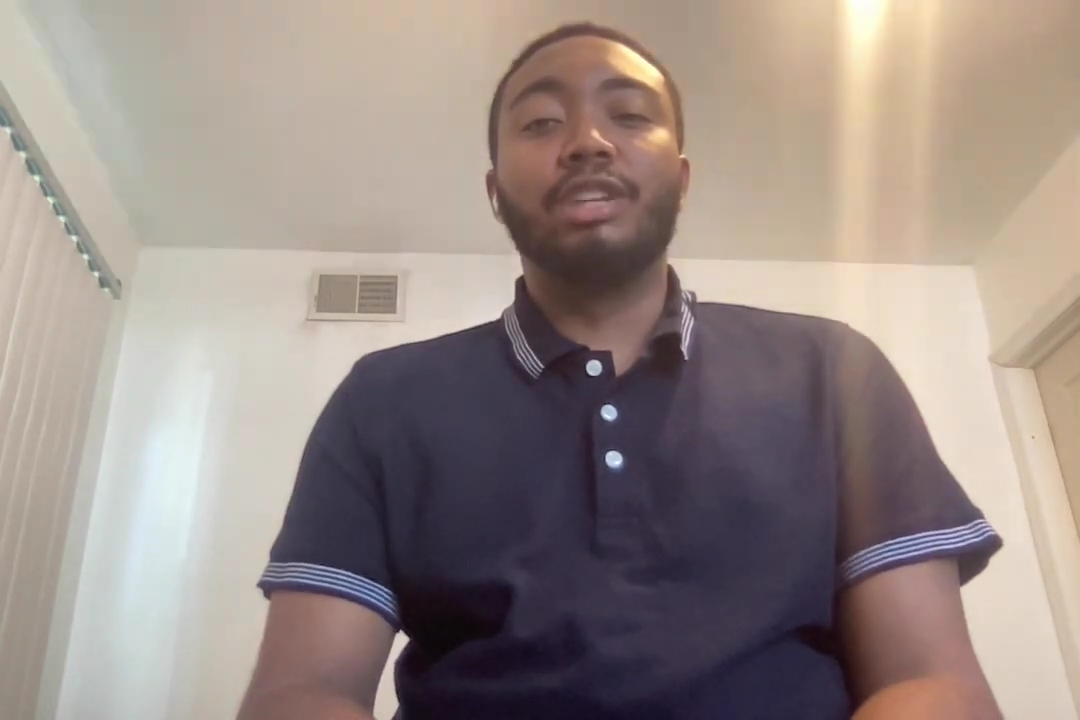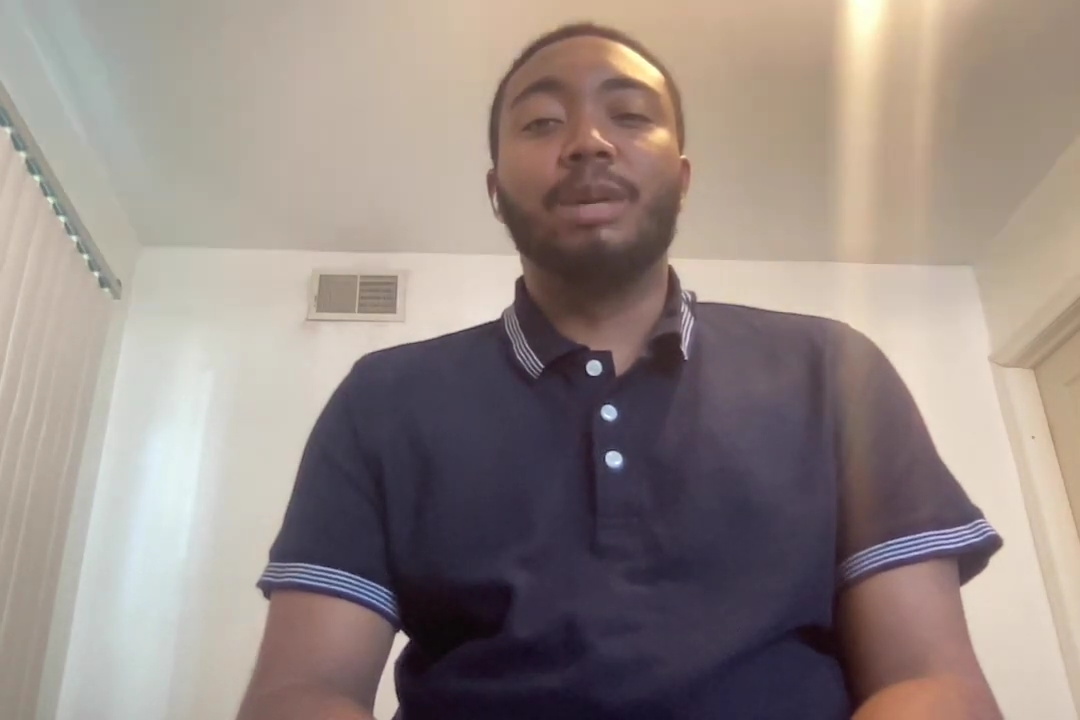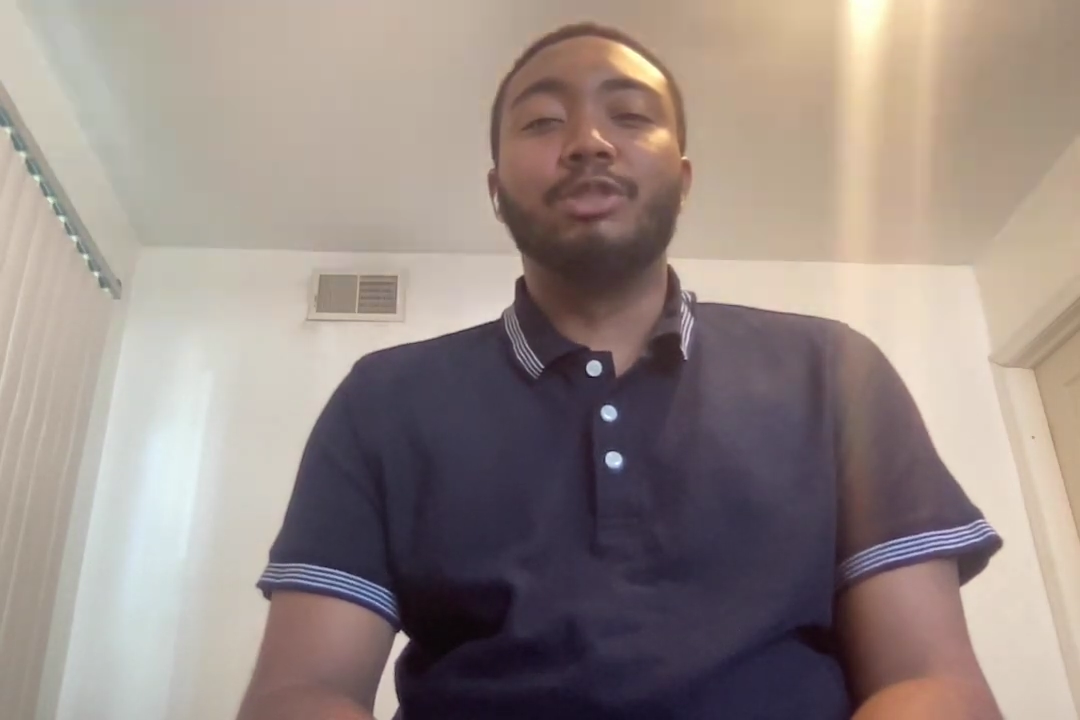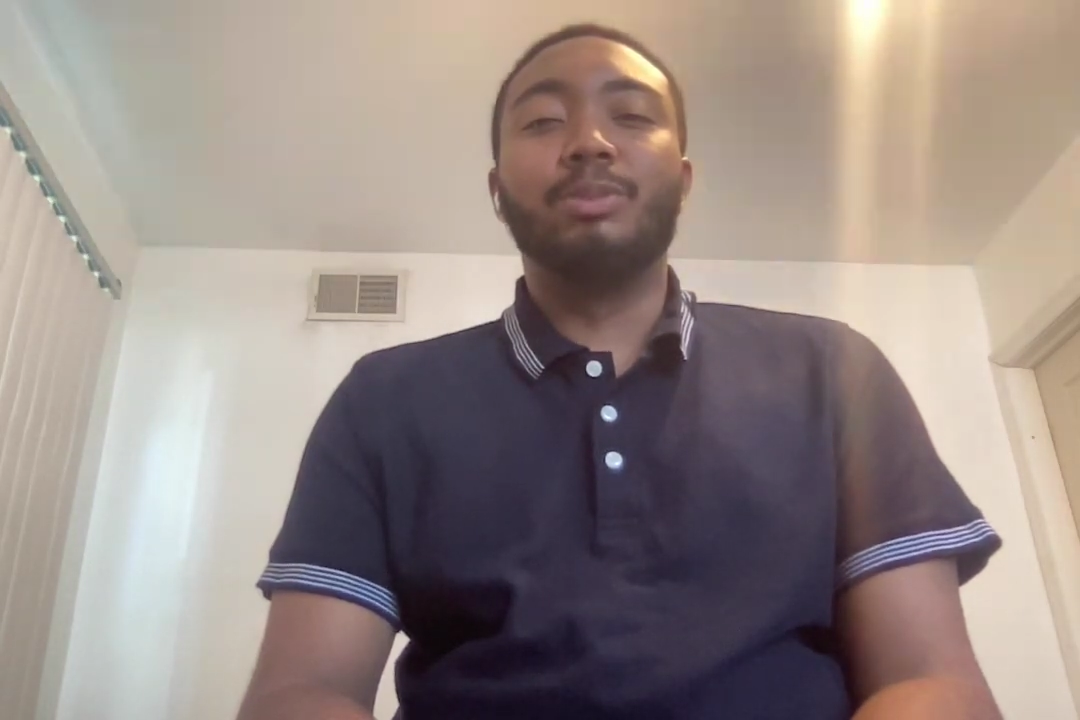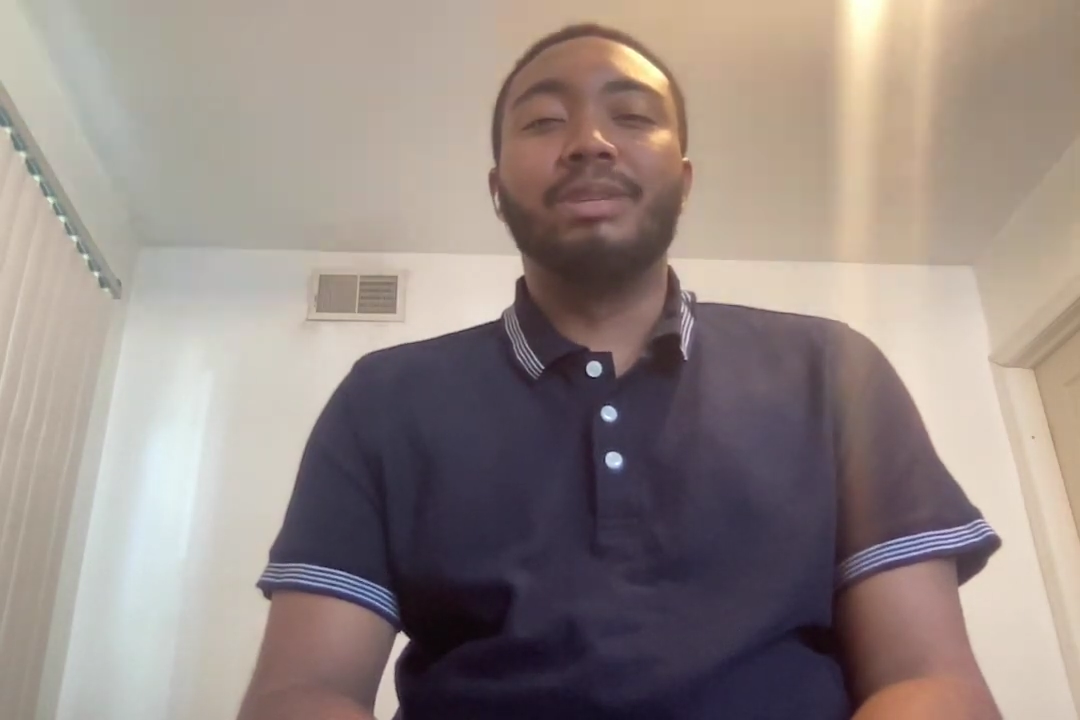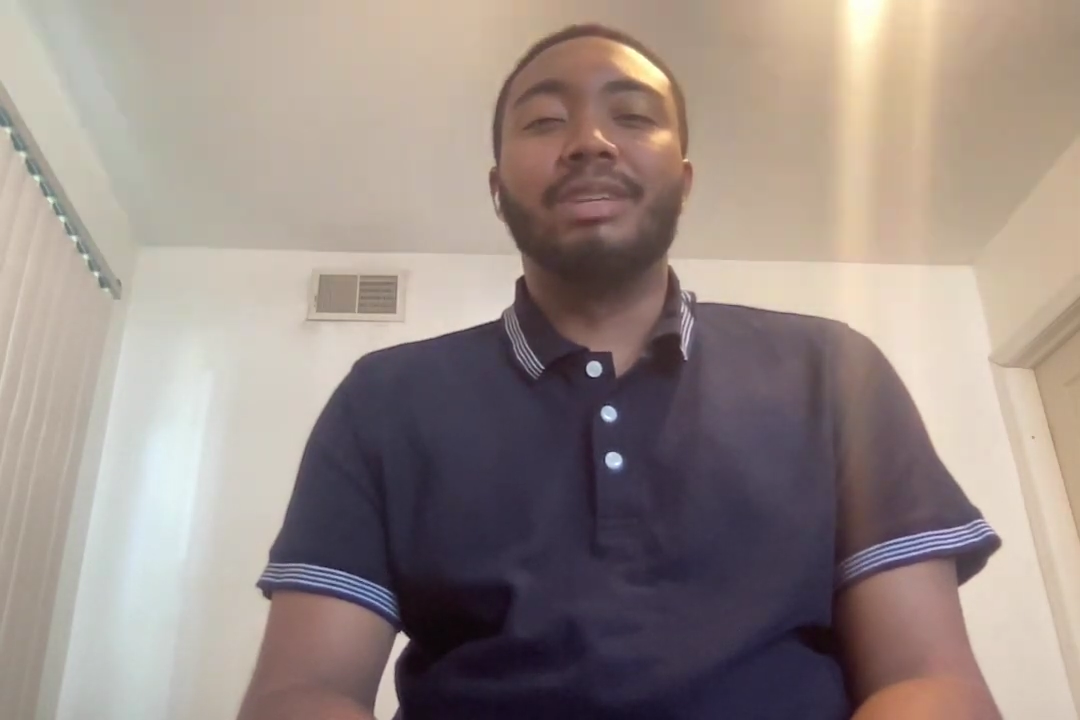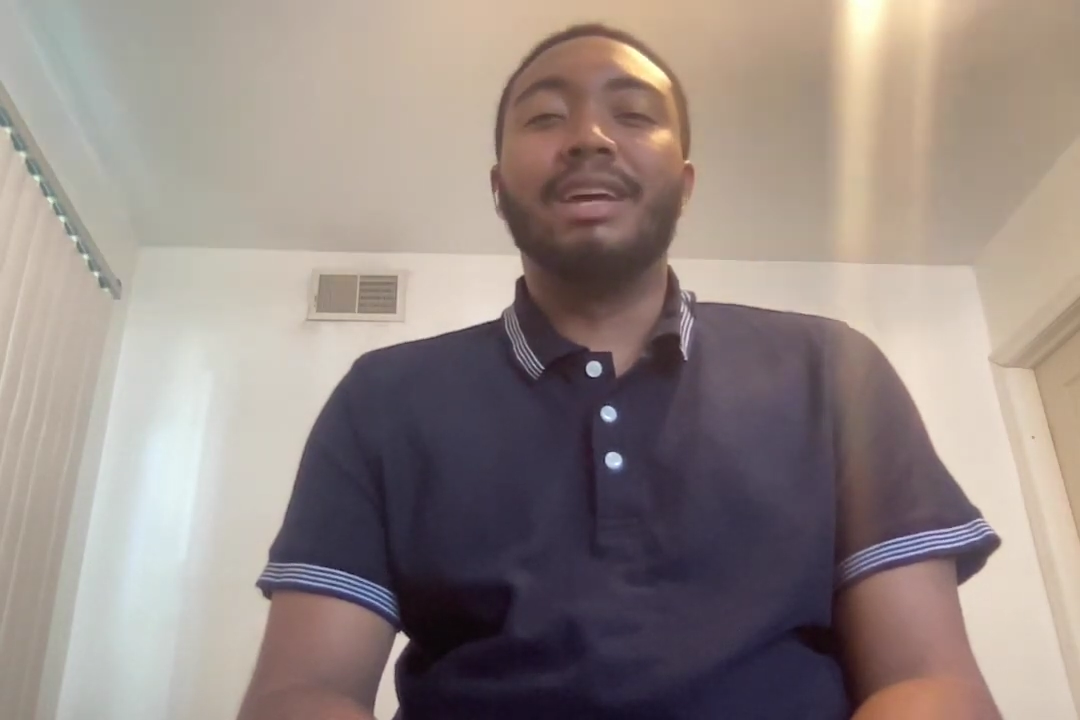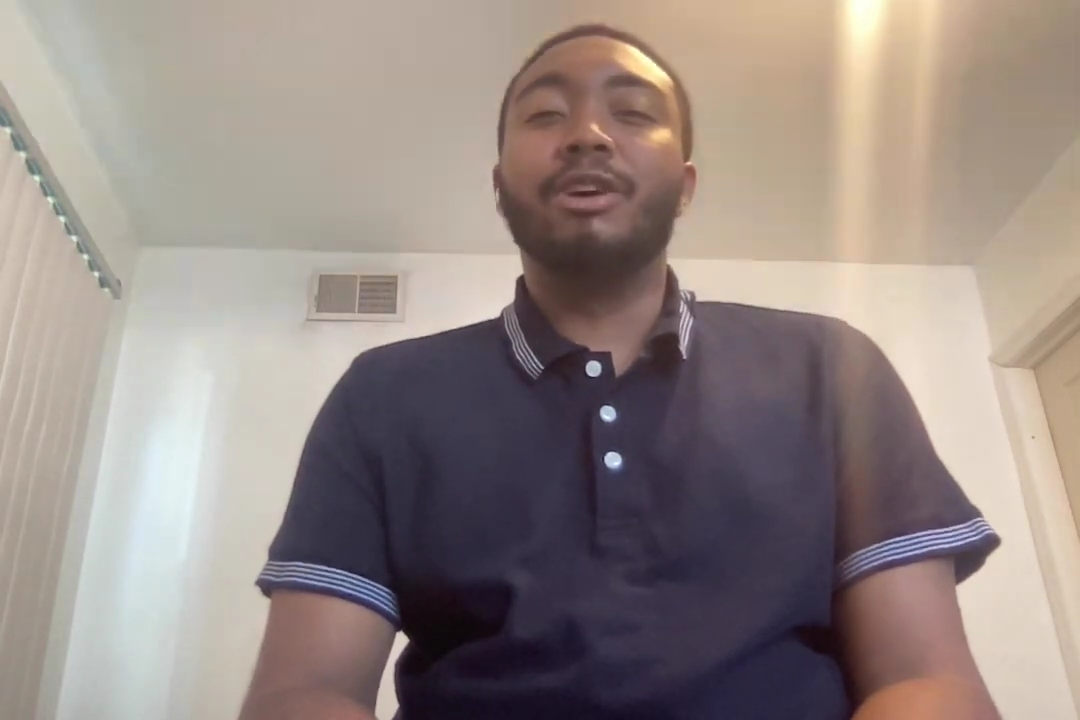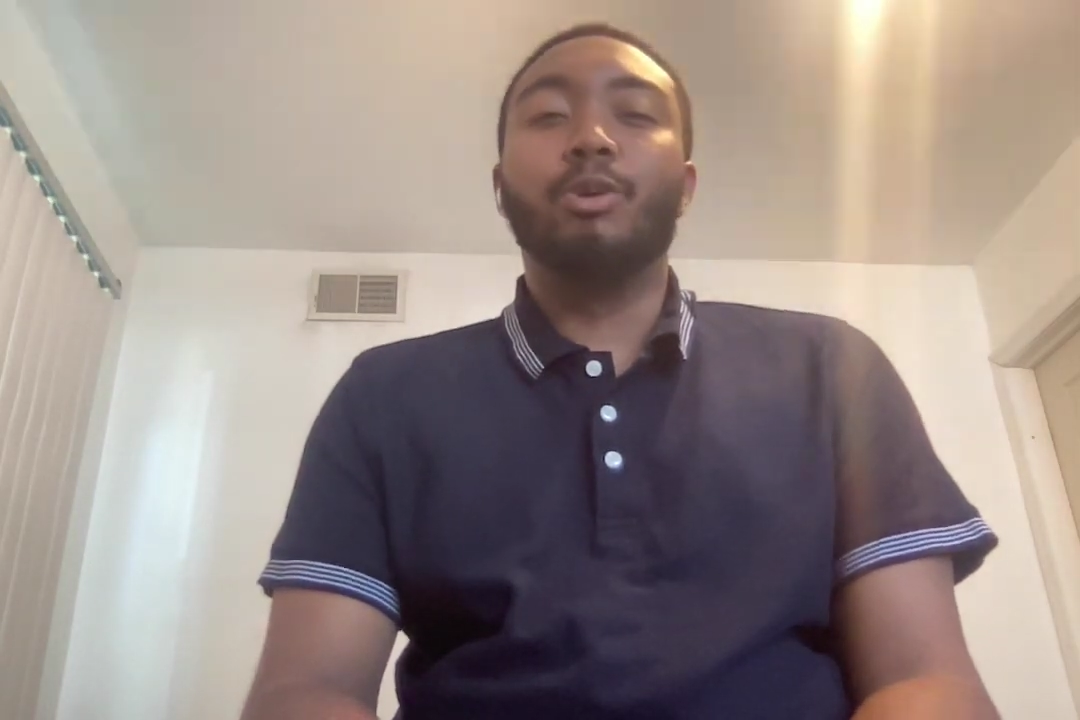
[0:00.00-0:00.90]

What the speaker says: job just being that